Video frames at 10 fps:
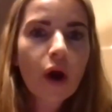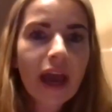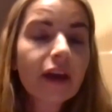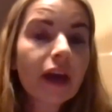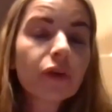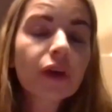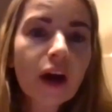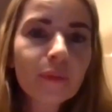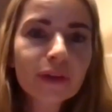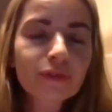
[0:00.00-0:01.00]
If you're
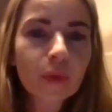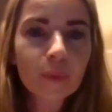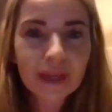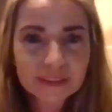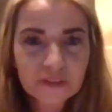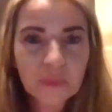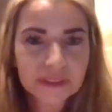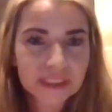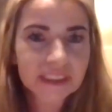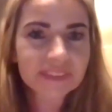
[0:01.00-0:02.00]
coming from a place of
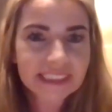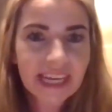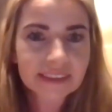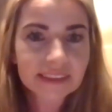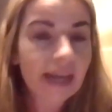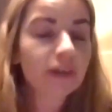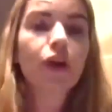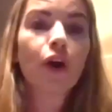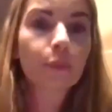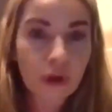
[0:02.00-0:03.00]
positive intent and
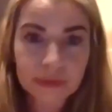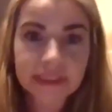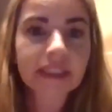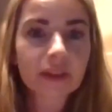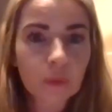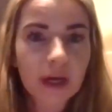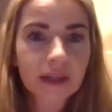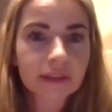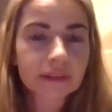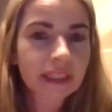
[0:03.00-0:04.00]
not promising the
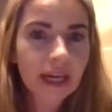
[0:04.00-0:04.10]
world,